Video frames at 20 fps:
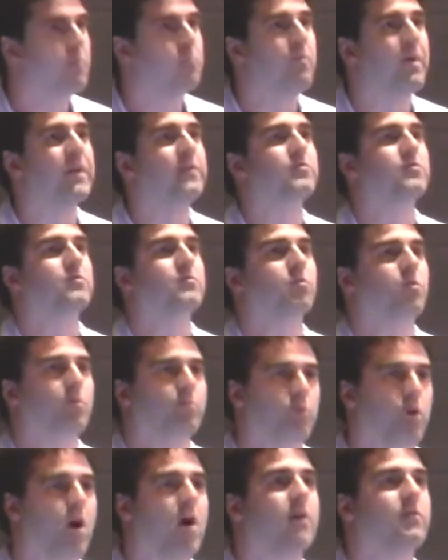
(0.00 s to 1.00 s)
mentor or
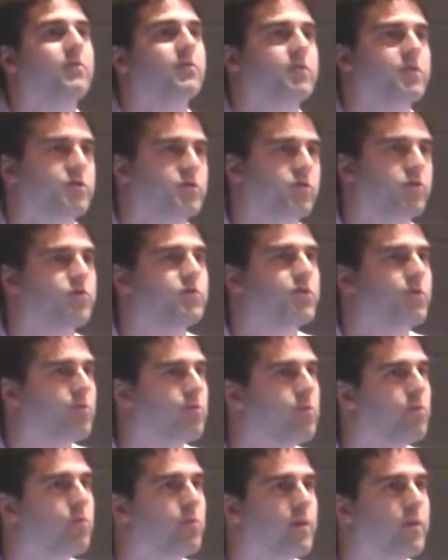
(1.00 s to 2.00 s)
proctor the surgeon
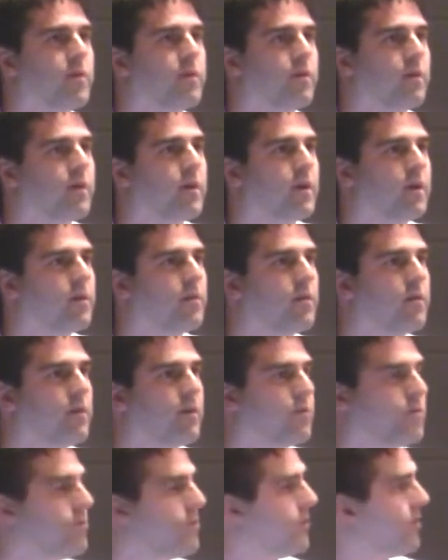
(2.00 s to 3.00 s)
through
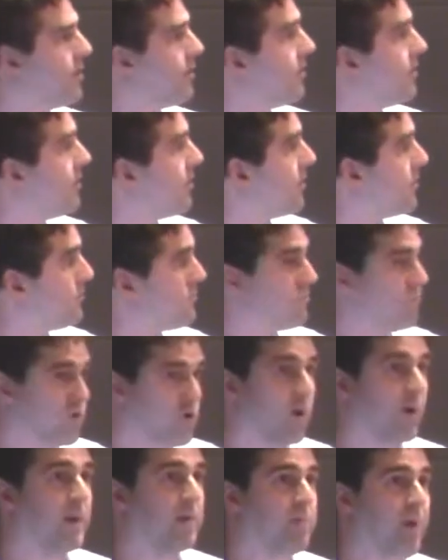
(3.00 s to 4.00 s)
their
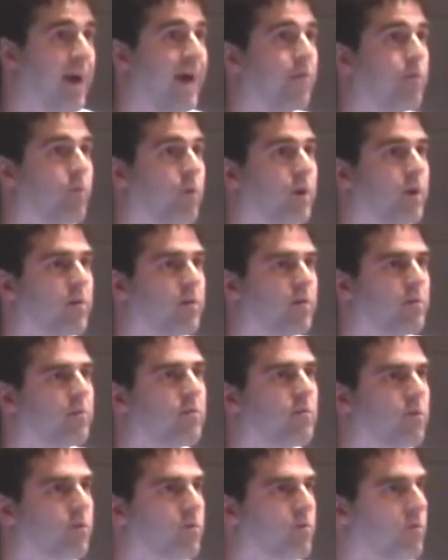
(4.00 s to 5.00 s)
training pathway
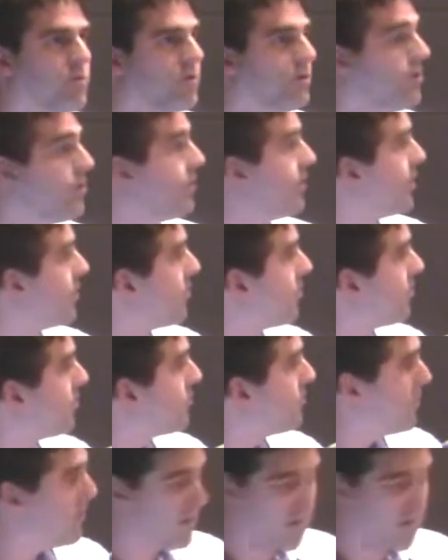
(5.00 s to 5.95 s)
or through their learning curve.